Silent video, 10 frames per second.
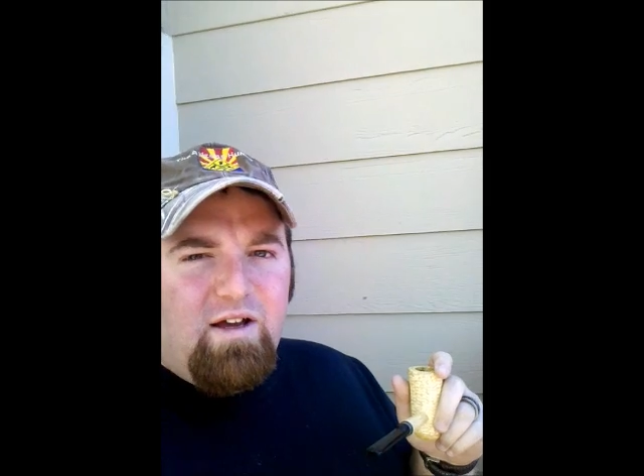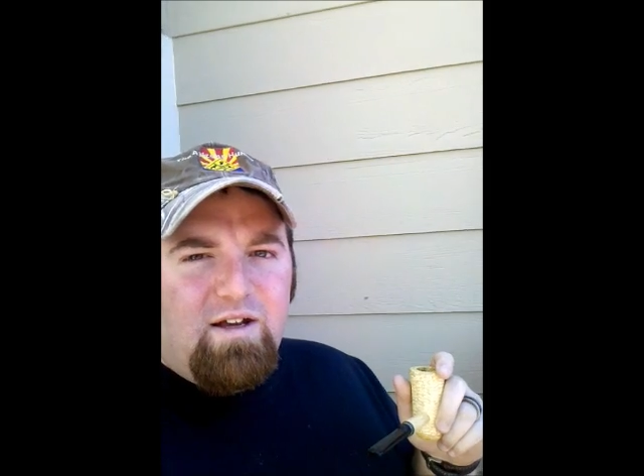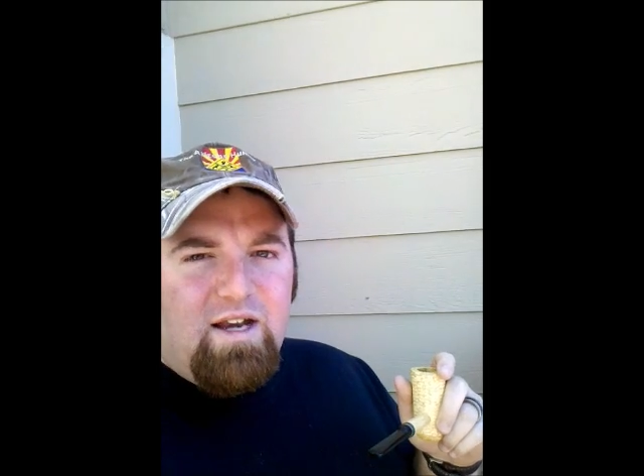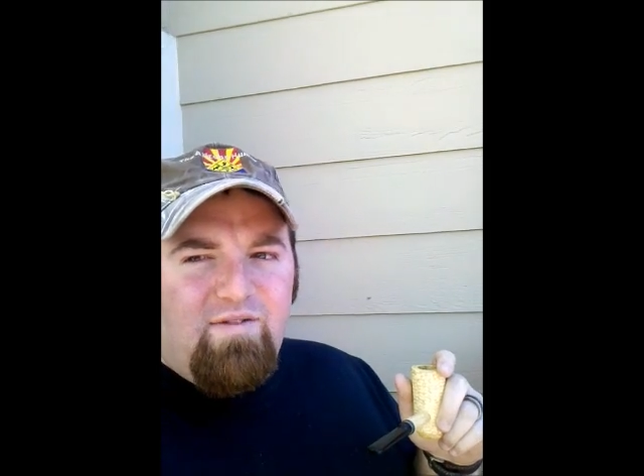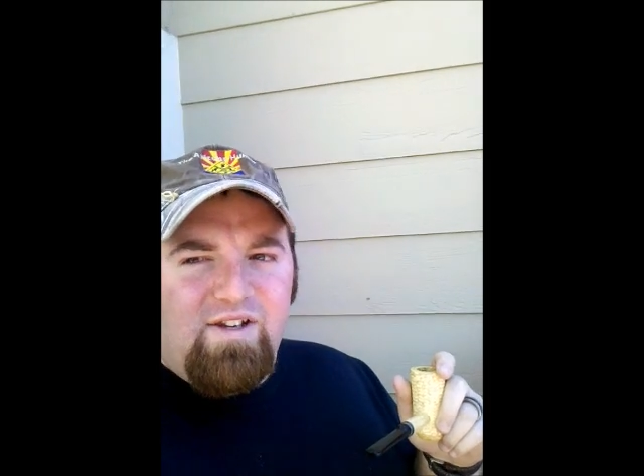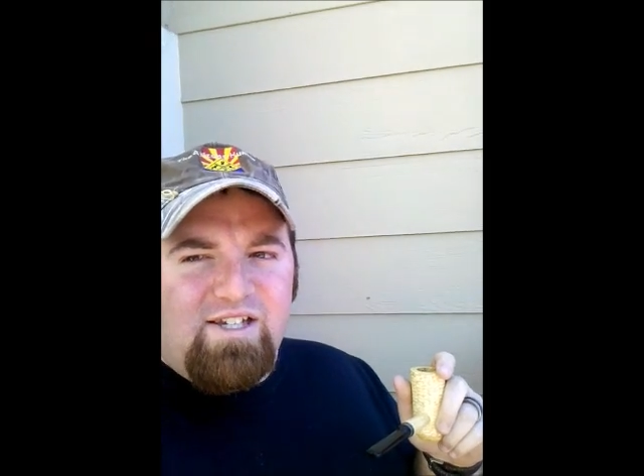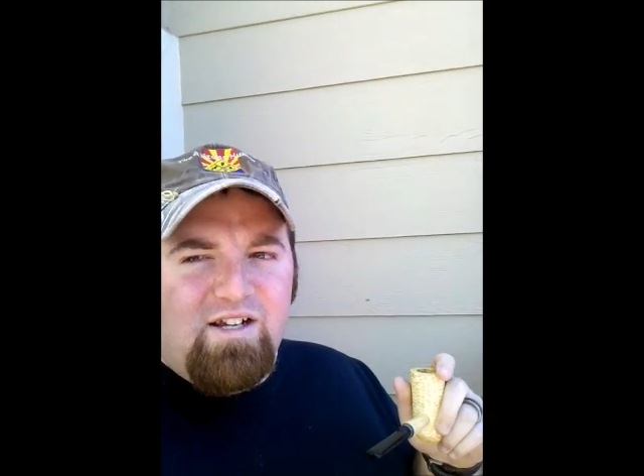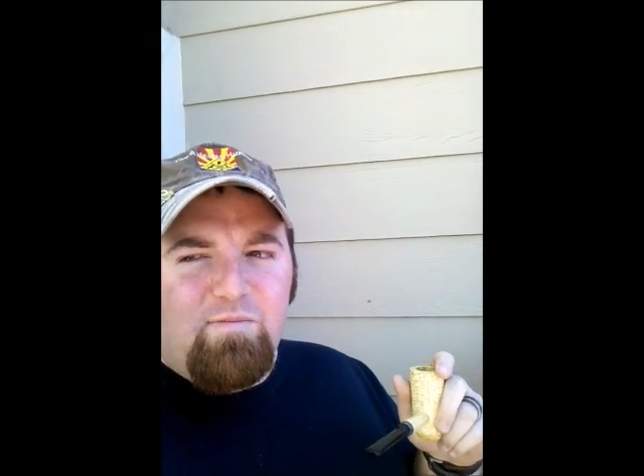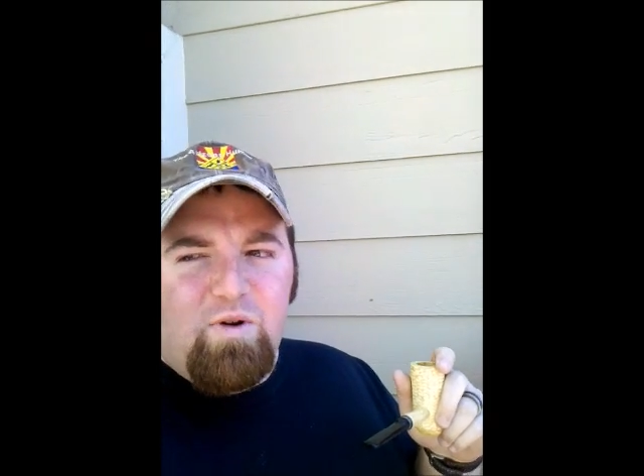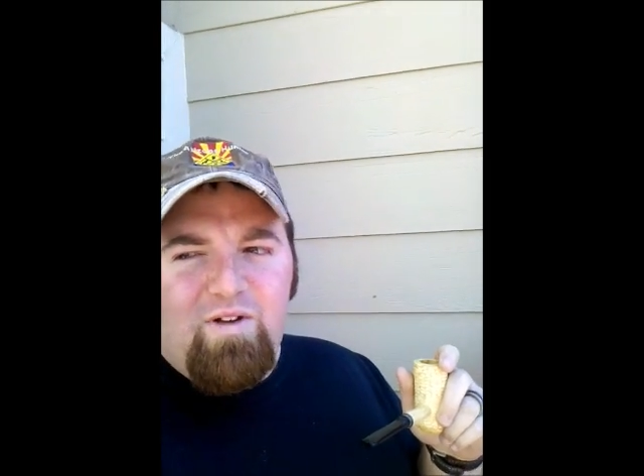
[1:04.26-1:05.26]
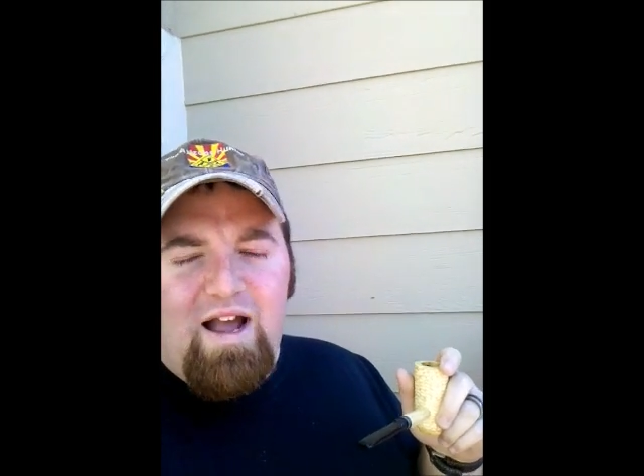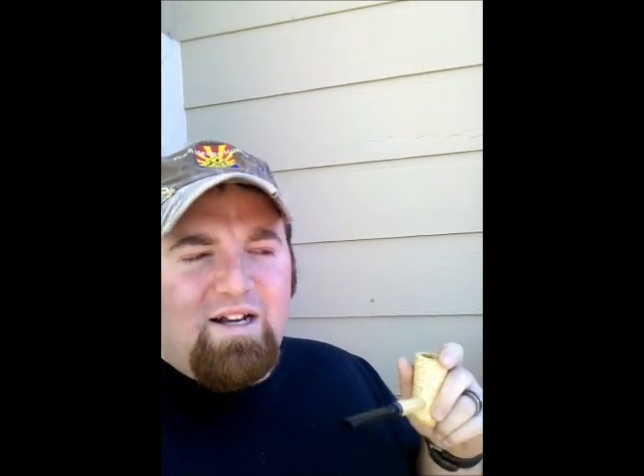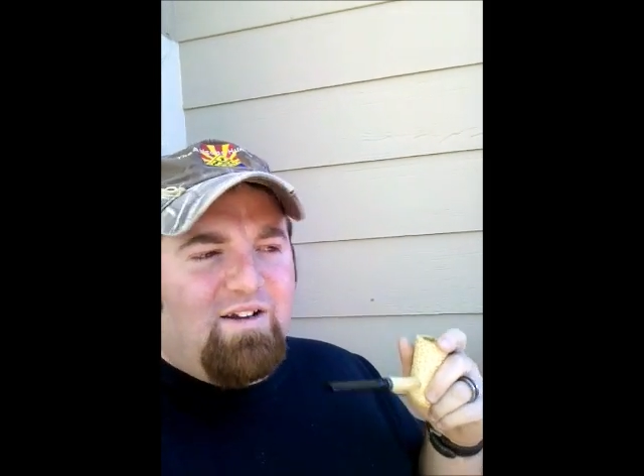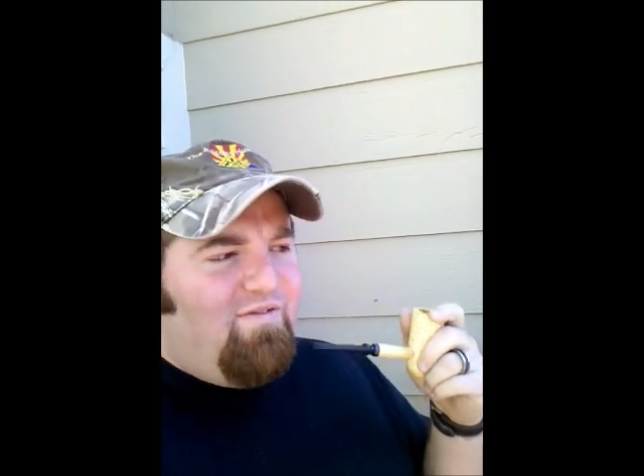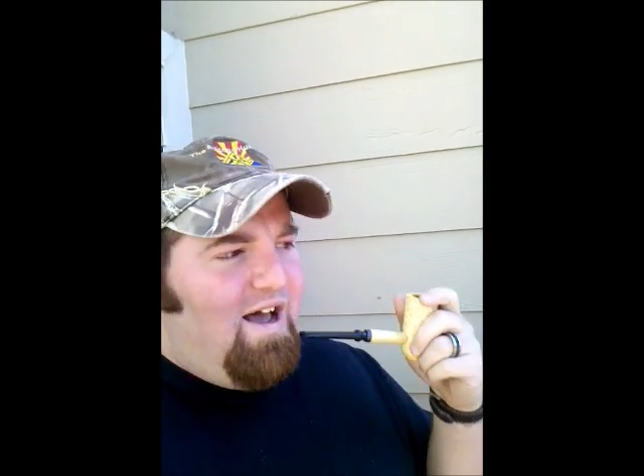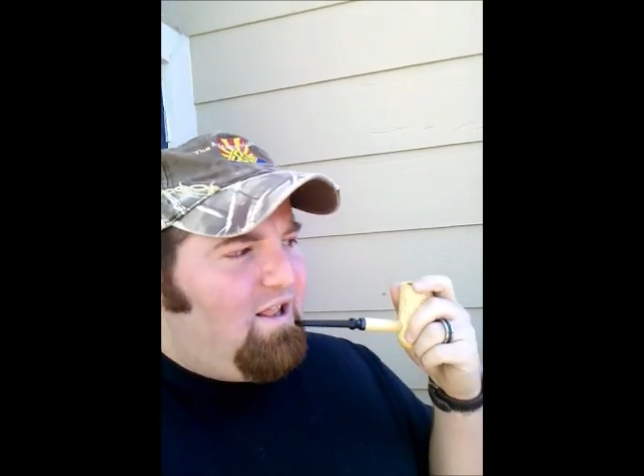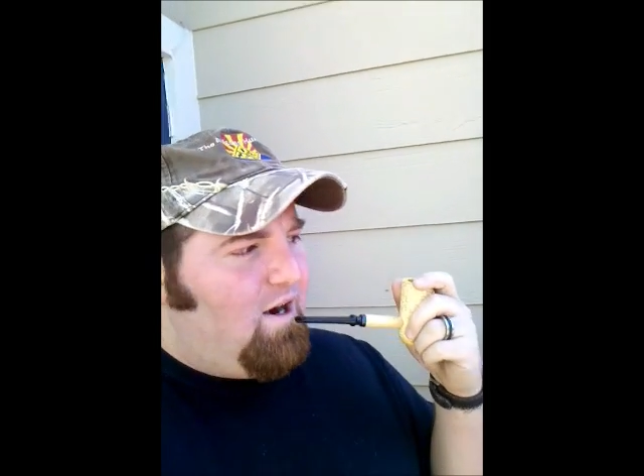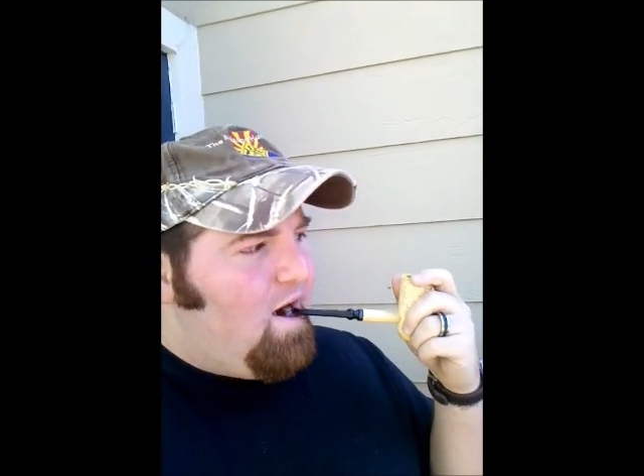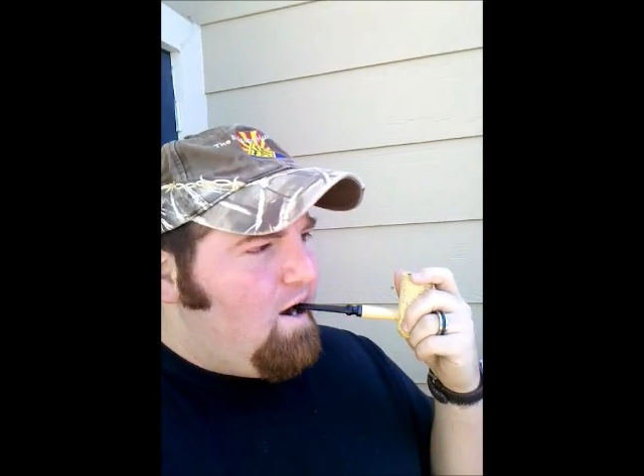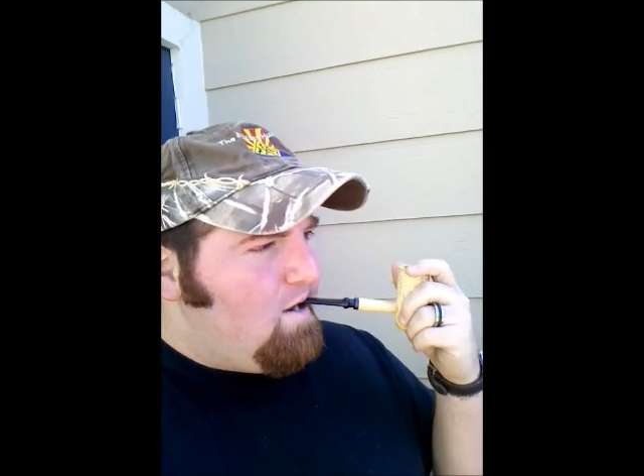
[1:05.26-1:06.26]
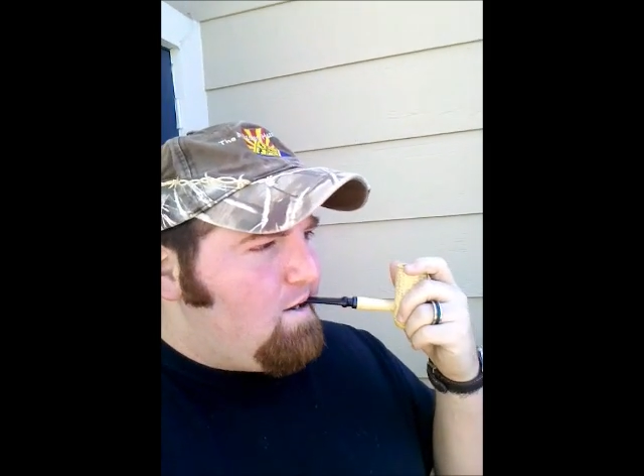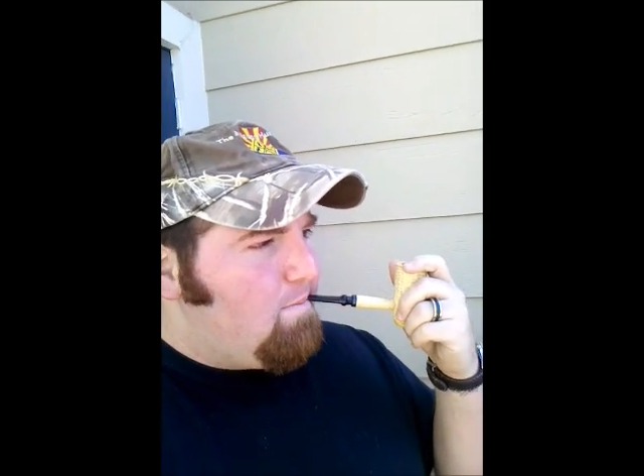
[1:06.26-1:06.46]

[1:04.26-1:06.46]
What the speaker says: the Navy SEAL movie Act of Valor.